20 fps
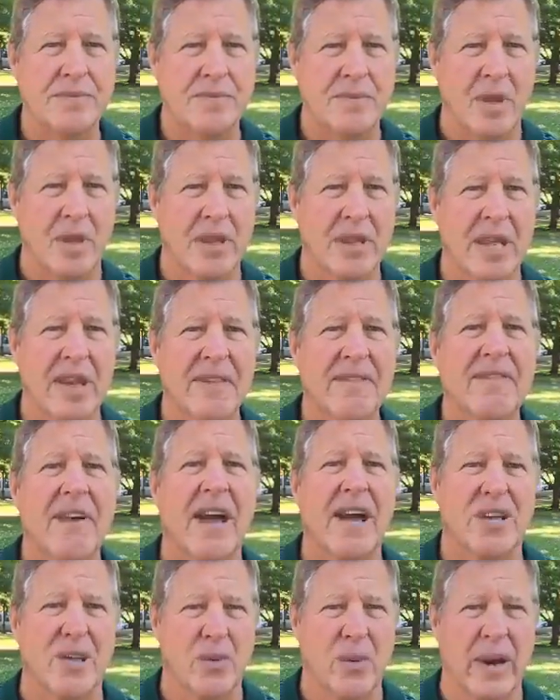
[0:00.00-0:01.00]
then
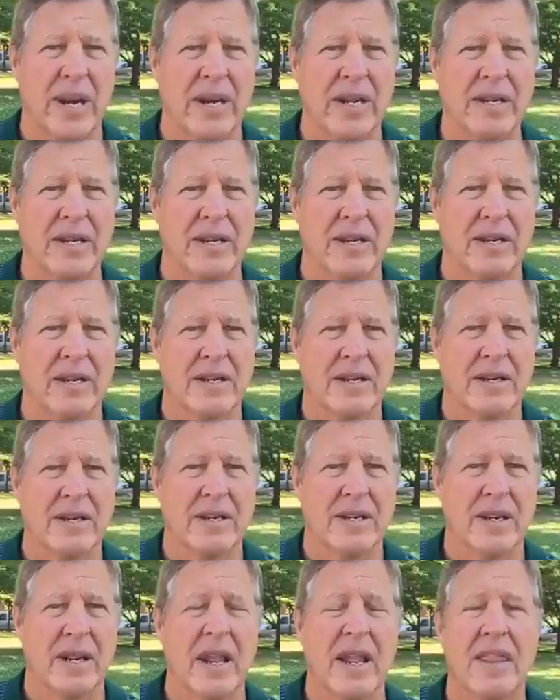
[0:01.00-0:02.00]
evaluate it,
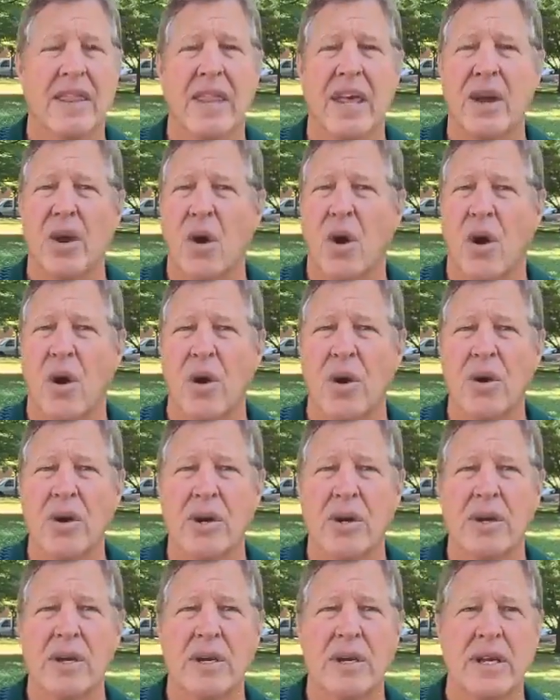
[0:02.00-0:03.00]
then R,
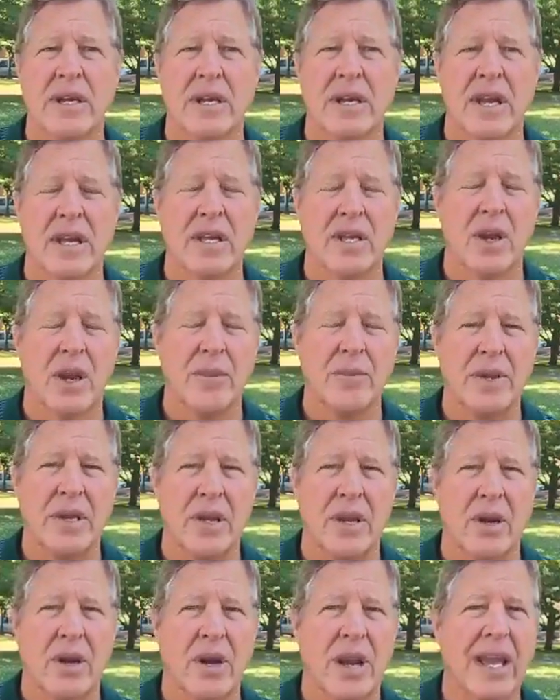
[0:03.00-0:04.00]

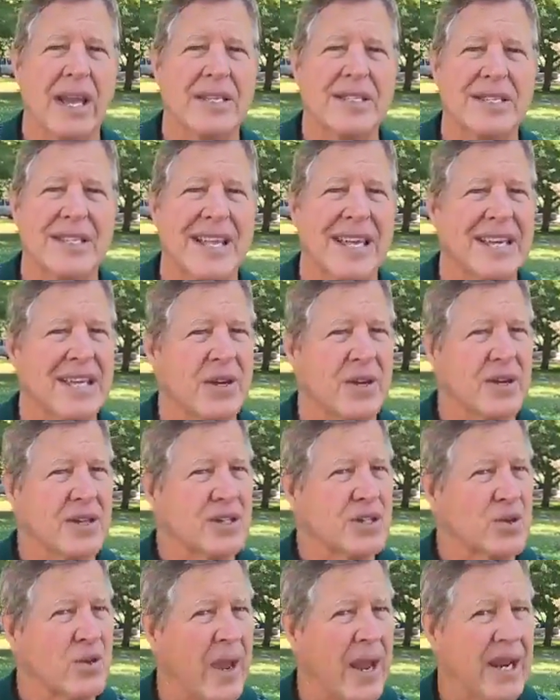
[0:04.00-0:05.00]
or S, then you can
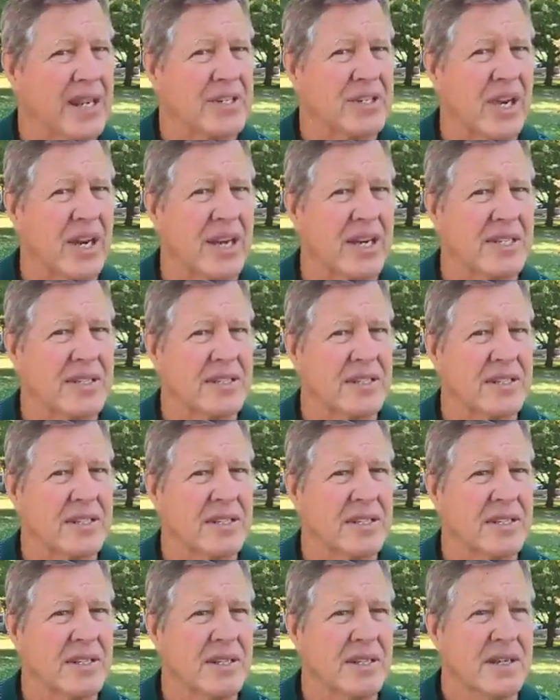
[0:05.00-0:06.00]
strategize,
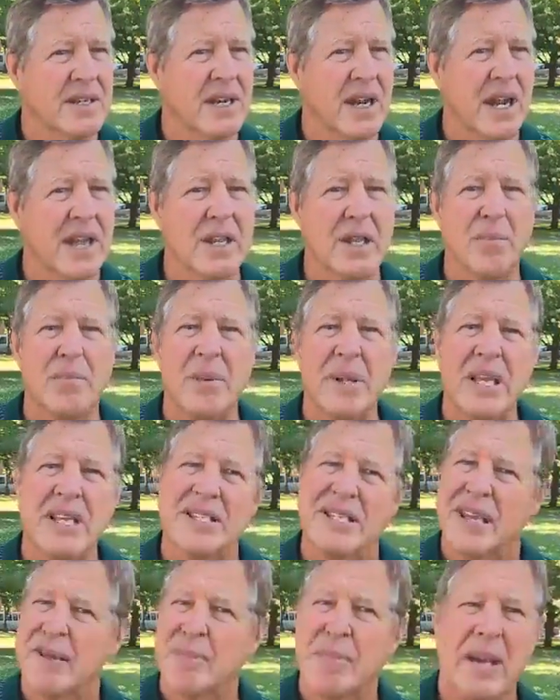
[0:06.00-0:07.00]
and then P is
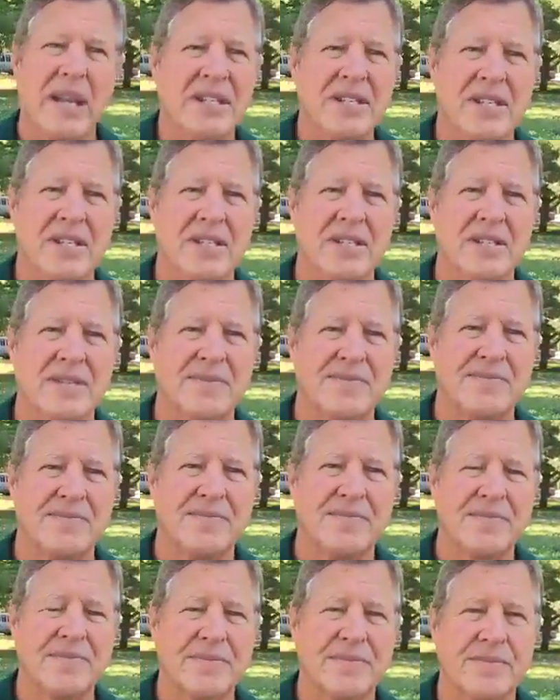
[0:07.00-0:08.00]
have patience,
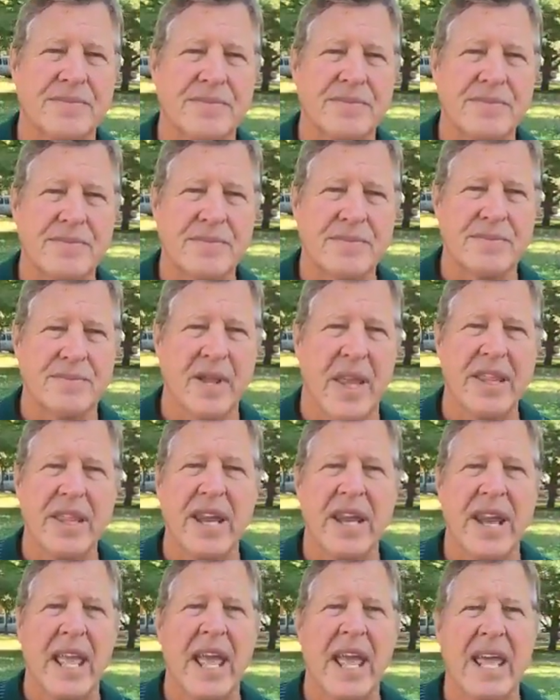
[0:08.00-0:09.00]
and
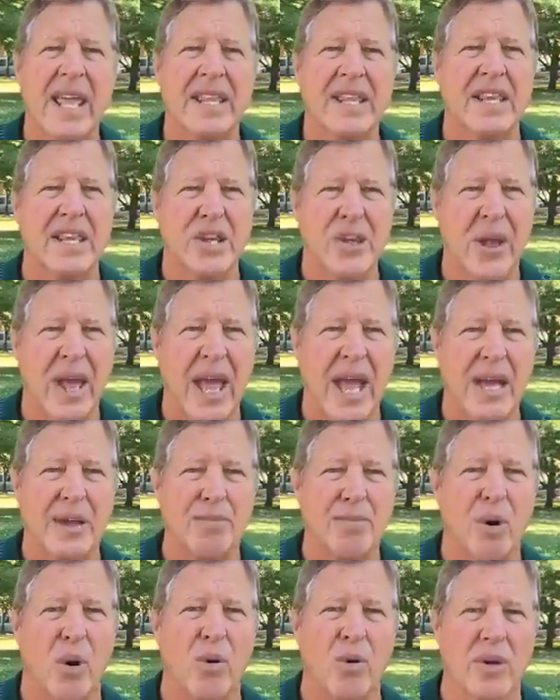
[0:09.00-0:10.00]
then A, then you act
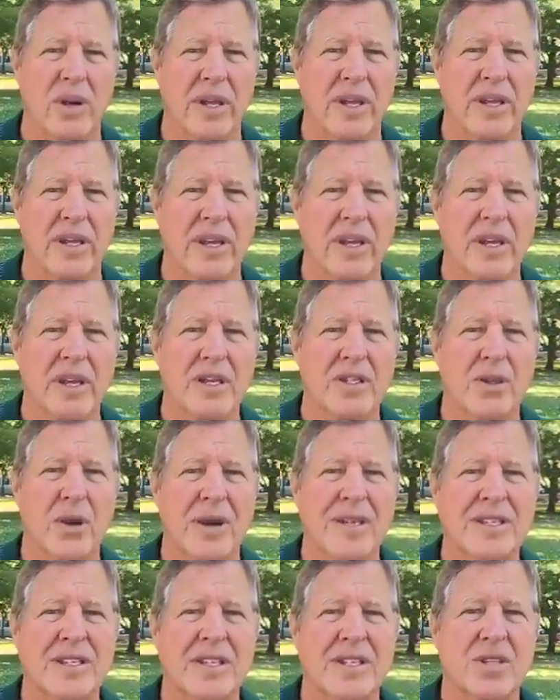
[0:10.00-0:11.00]
boldly. So
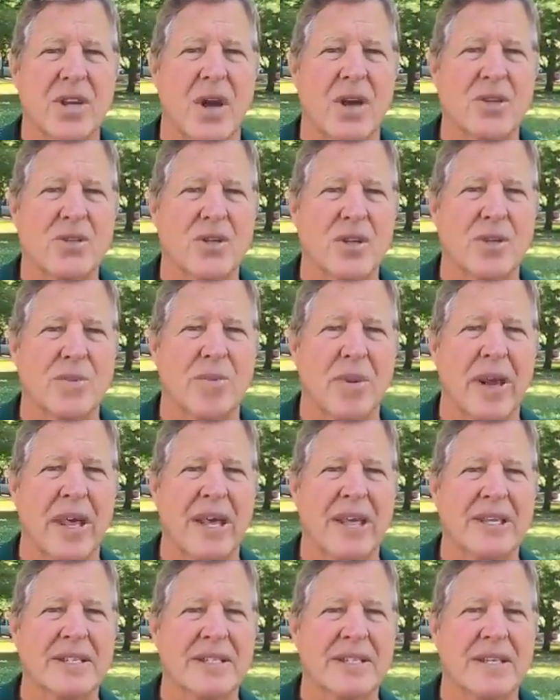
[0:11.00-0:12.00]
as this all took
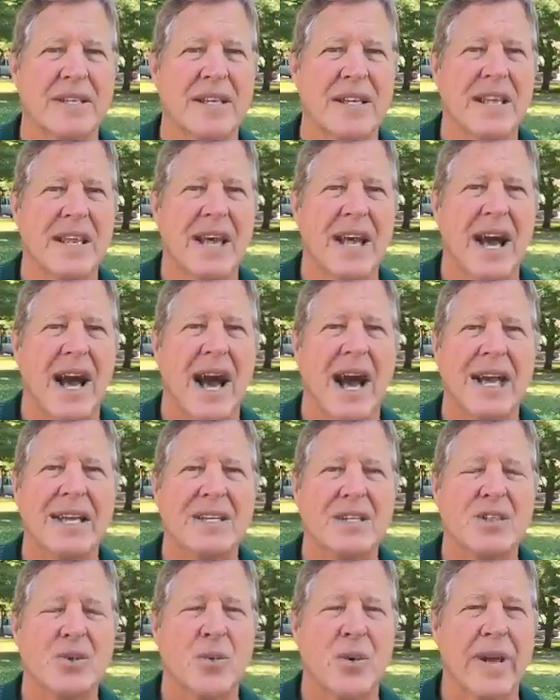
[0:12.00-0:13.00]
place, I
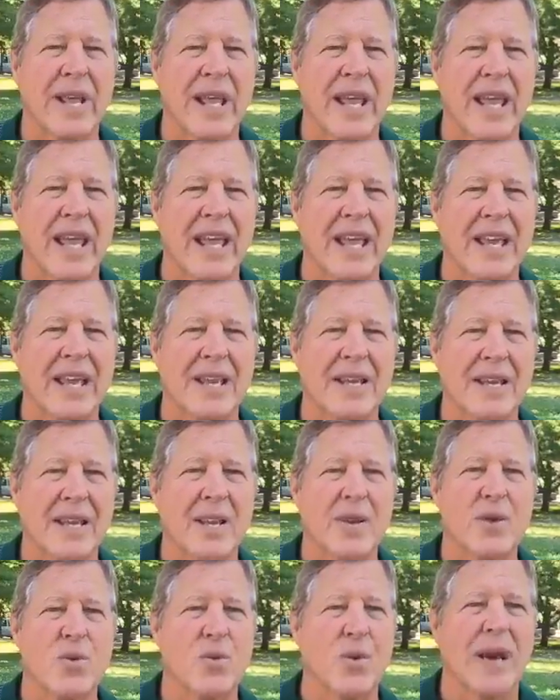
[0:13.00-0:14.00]
just went ahead and
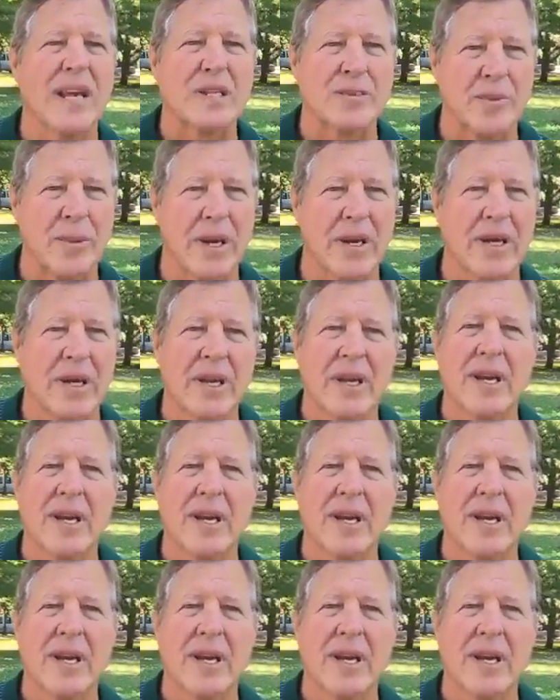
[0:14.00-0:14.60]
RESPA,